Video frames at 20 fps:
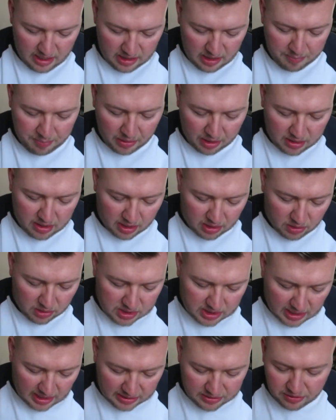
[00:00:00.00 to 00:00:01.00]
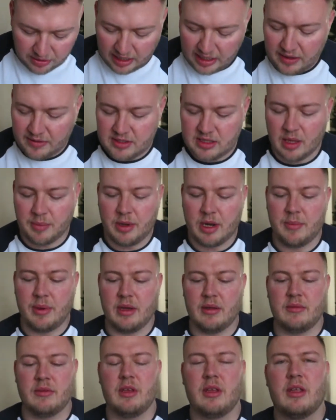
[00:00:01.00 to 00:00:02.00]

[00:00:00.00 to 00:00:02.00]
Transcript: burger looks like a dry slipper, but